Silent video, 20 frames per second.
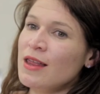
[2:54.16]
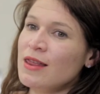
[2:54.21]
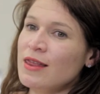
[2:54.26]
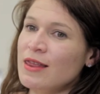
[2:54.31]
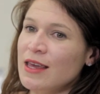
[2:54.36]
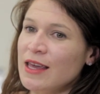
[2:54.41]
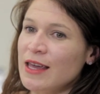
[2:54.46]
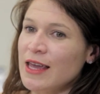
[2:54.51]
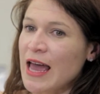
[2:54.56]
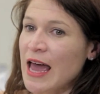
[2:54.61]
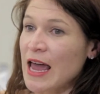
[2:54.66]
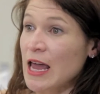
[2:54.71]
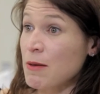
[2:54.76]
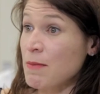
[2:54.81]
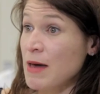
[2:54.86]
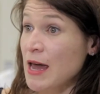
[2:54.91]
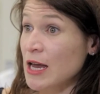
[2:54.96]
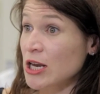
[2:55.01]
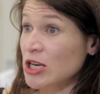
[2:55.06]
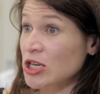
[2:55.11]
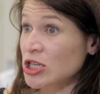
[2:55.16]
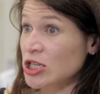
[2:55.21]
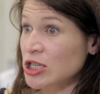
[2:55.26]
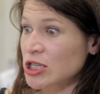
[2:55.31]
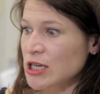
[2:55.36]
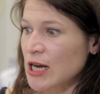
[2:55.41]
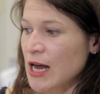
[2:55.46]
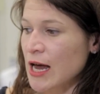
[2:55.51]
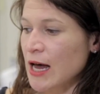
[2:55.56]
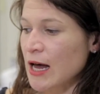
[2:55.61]
the
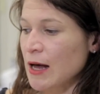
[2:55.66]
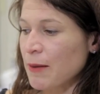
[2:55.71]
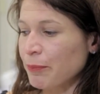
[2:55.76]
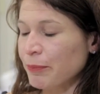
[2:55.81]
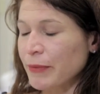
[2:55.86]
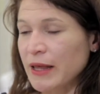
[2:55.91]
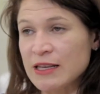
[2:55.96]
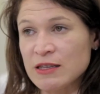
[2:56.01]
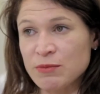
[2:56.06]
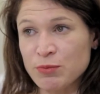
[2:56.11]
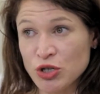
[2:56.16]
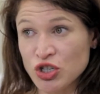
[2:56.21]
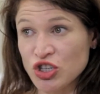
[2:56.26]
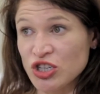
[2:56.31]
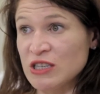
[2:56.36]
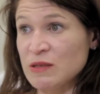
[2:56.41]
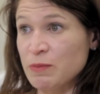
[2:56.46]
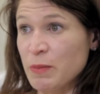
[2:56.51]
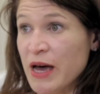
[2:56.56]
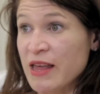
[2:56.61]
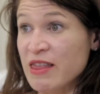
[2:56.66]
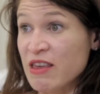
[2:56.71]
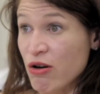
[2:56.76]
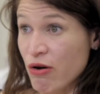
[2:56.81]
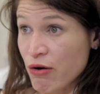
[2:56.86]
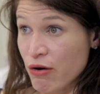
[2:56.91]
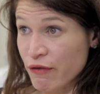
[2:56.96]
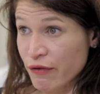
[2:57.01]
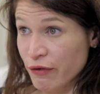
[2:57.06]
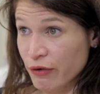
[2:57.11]
AMH is produced by the
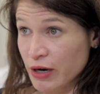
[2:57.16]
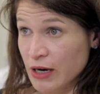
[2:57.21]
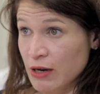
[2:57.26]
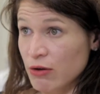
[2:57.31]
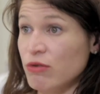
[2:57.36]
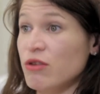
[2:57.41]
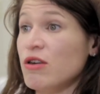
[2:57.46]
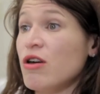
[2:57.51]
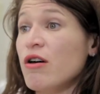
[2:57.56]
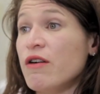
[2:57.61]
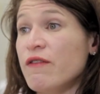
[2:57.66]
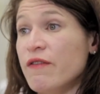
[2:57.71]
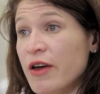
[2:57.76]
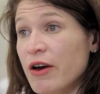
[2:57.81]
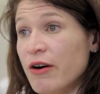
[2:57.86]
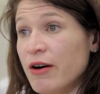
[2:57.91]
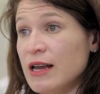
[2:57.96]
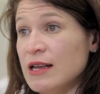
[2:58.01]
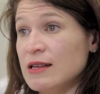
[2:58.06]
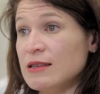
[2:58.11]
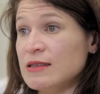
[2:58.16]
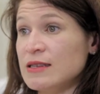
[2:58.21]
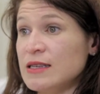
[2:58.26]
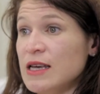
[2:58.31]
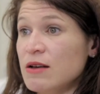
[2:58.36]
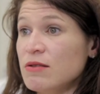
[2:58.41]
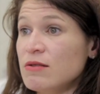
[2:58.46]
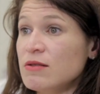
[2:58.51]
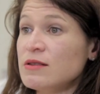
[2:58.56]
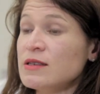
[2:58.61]
ovary or the ovarian
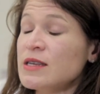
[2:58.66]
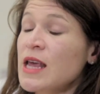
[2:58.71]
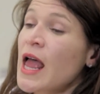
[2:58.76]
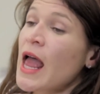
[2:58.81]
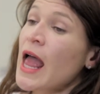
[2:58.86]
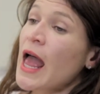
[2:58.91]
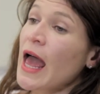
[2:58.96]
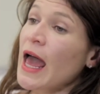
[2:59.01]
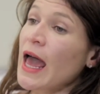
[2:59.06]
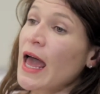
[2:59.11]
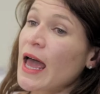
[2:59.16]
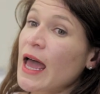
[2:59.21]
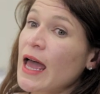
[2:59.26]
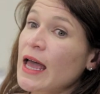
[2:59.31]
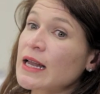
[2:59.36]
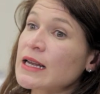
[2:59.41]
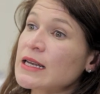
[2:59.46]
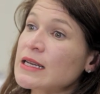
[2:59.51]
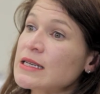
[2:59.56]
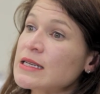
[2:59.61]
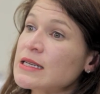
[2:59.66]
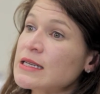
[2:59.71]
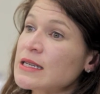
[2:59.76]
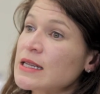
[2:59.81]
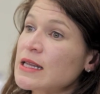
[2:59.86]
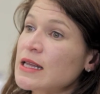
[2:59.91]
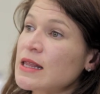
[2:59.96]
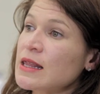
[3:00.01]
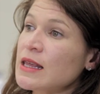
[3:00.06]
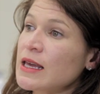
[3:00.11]
cells, and
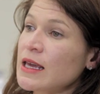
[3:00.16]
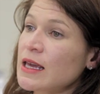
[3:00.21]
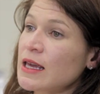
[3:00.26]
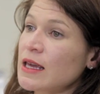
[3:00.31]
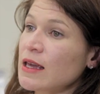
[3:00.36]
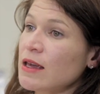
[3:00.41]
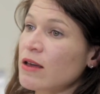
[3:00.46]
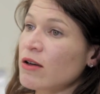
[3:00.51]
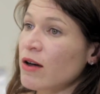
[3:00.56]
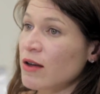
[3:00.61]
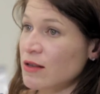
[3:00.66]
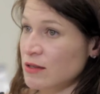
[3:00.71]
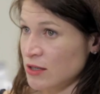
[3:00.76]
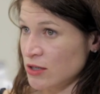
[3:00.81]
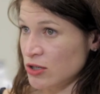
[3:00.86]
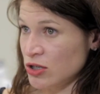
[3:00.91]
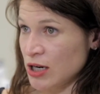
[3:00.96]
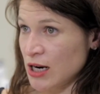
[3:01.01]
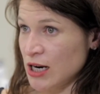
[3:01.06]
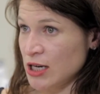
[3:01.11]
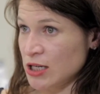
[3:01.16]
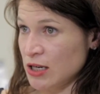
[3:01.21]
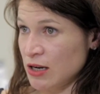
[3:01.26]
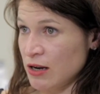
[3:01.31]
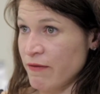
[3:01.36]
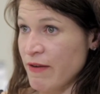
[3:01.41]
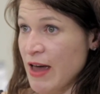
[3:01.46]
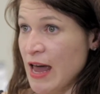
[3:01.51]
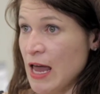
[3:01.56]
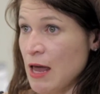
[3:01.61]
the concentration
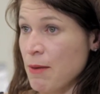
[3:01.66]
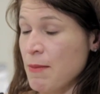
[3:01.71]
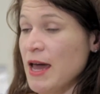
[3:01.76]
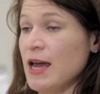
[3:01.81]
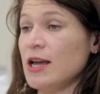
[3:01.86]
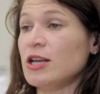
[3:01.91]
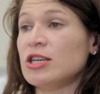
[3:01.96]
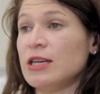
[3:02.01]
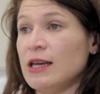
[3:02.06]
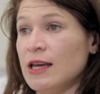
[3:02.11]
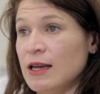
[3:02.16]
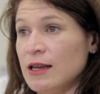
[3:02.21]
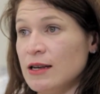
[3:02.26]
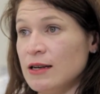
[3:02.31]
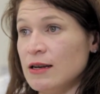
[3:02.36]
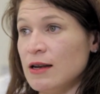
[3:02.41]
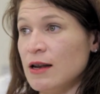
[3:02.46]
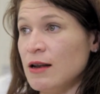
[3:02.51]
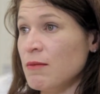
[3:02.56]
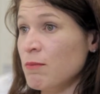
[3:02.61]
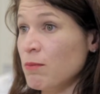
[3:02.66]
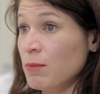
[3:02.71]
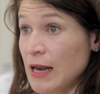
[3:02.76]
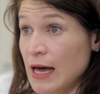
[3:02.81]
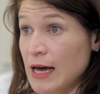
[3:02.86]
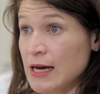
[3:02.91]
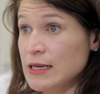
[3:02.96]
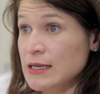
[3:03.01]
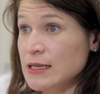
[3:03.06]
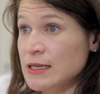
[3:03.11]
of AMH in
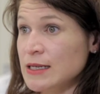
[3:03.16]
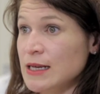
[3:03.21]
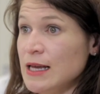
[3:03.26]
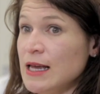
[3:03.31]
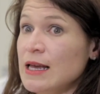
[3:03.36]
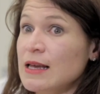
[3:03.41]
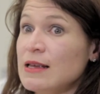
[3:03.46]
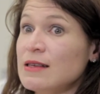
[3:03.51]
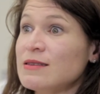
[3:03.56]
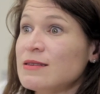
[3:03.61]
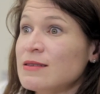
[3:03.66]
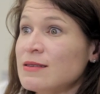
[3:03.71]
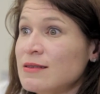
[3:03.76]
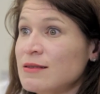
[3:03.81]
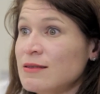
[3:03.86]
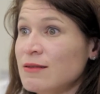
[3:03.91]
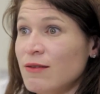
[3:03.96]
blood is